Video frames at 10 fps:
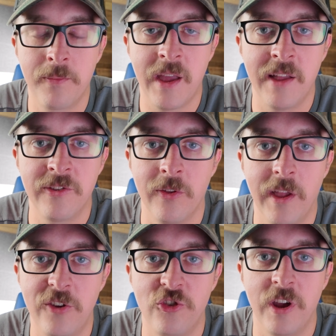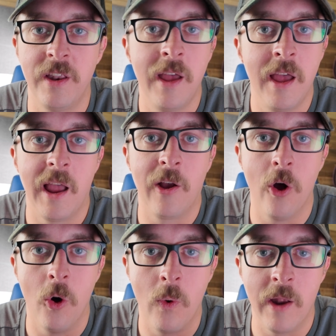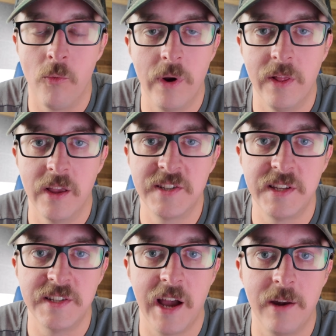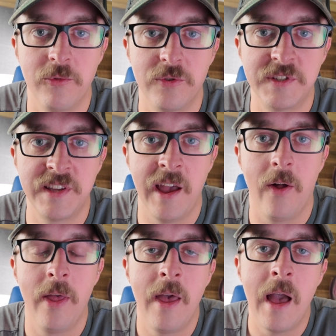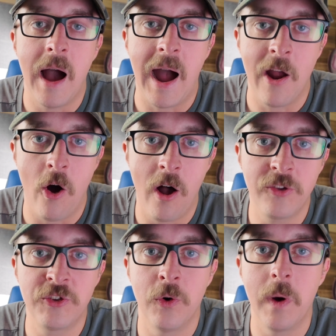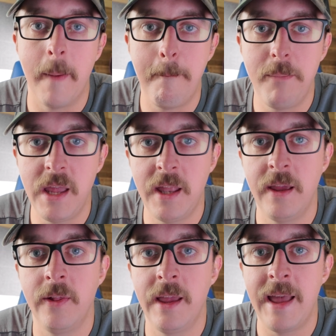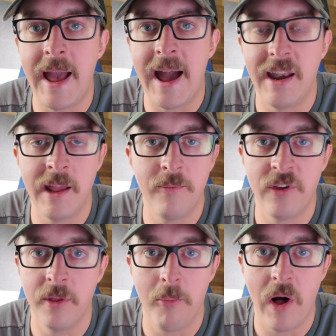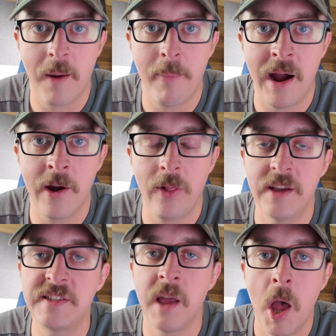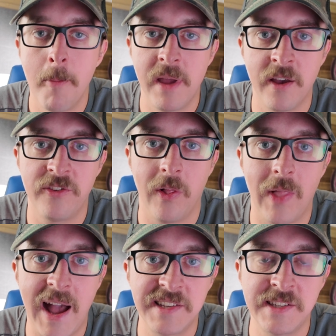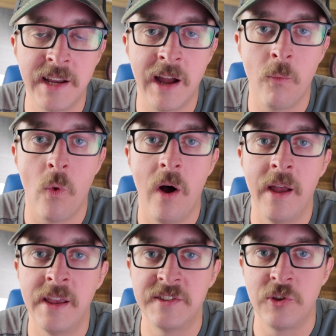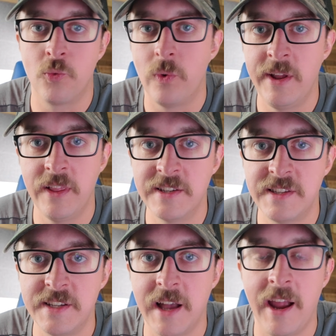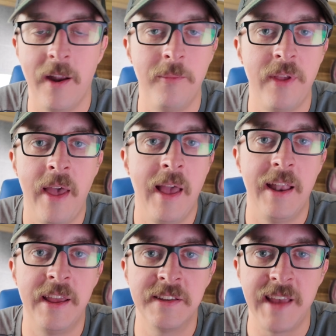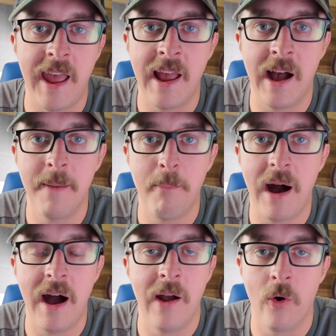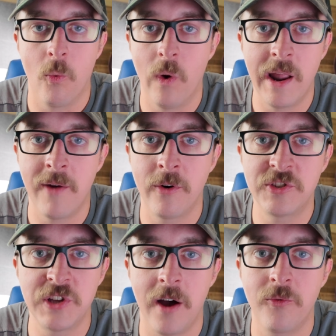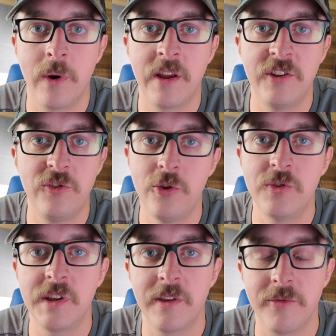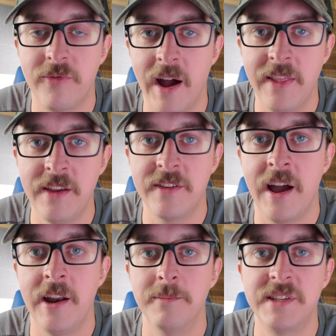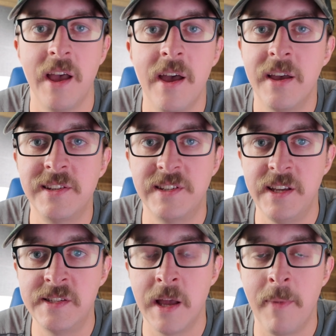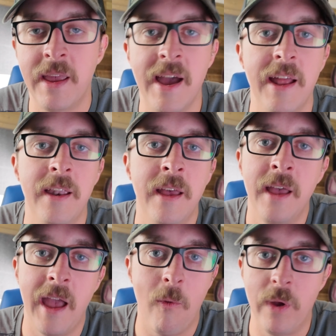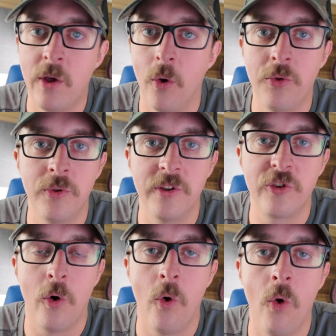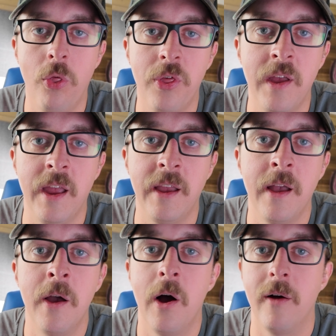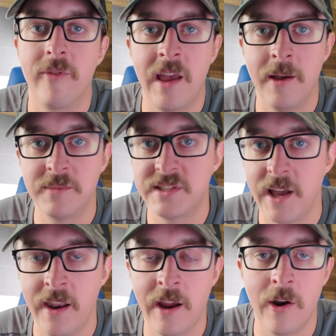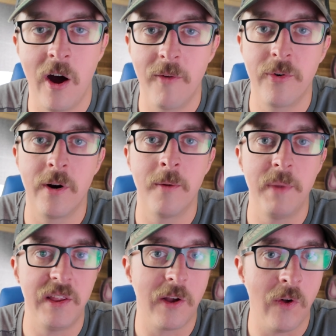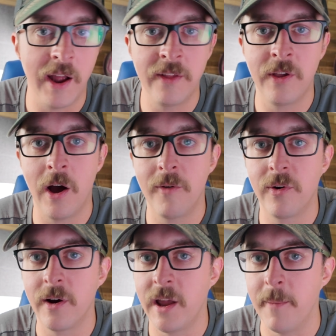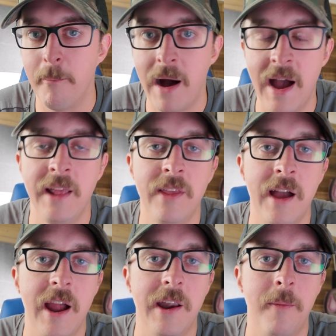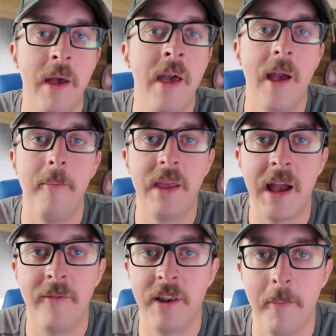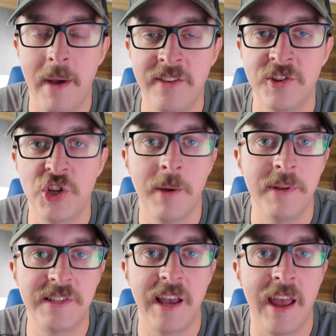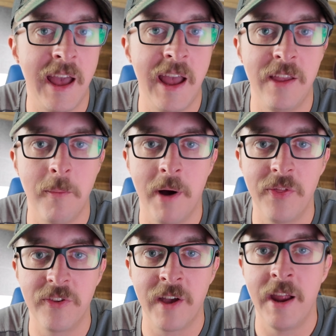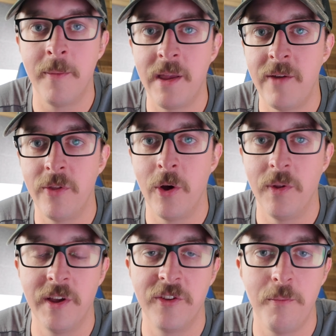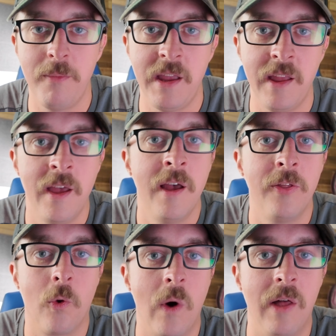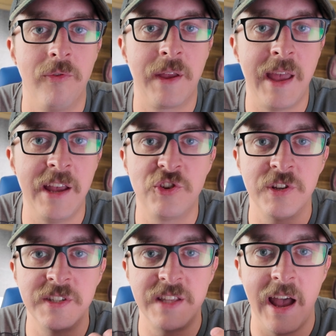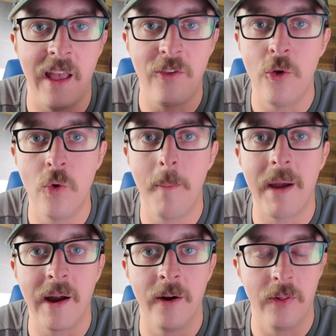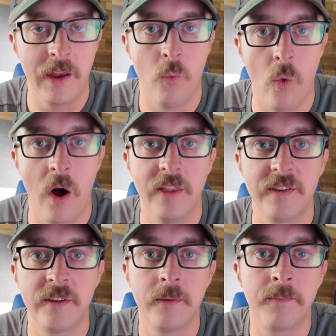cancellation and go and relist these items for sale. I also immediately add him to the block buyer list because the last thing I want is to relist these items and his AI bot or whatever software he's using to find these items sees them again, and we go through this whole thing of him sending an offer, me declining the offer, him buying the item, and me having to message him and say, hey, you bought this item even though it doesn't meet the qualifications that you apparently want.